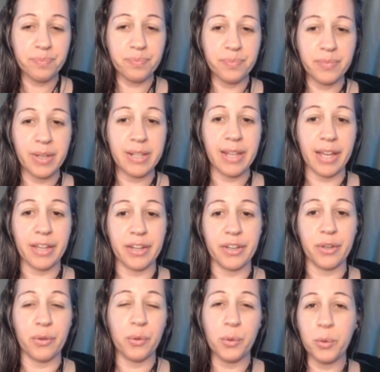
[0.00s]
like a
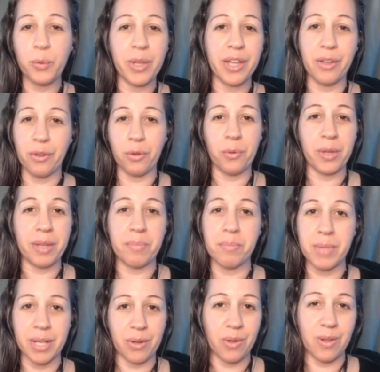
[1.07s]
ooey gooey
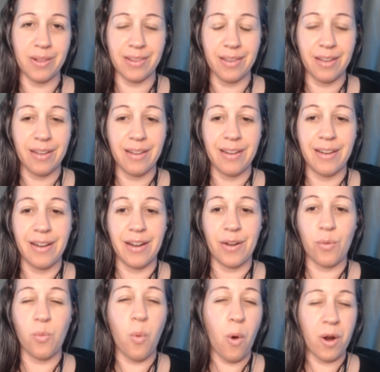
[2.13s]
middle,
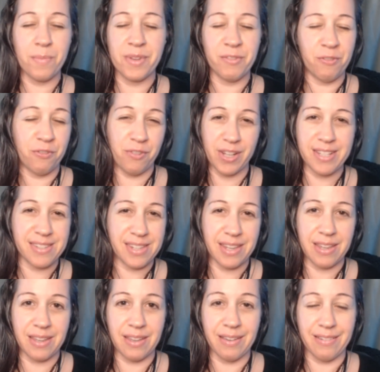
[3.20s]
warm and
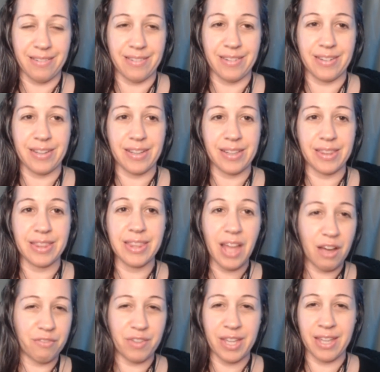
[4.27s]
fuzzy,
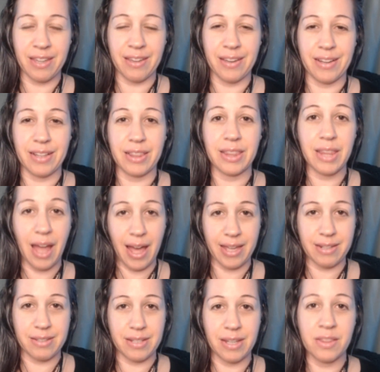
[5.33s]
loving
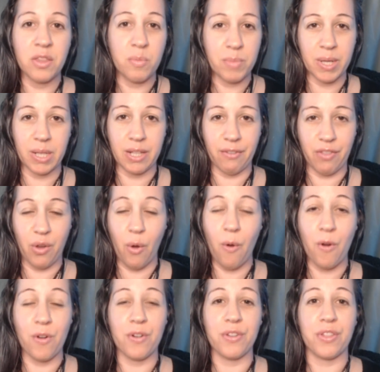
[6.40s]
light in the middle of the
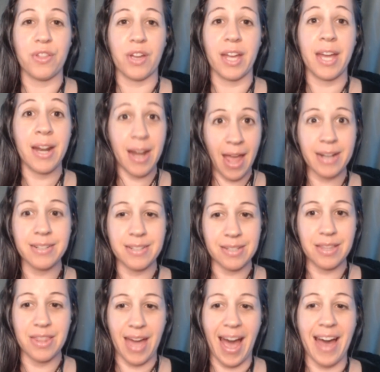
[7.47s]
earth. Connect to
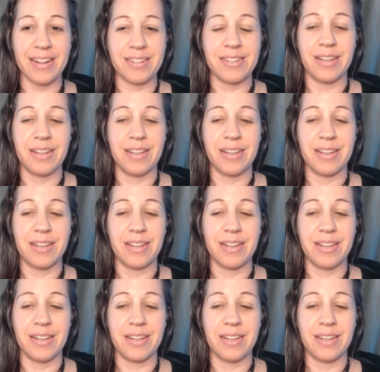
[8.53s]
that.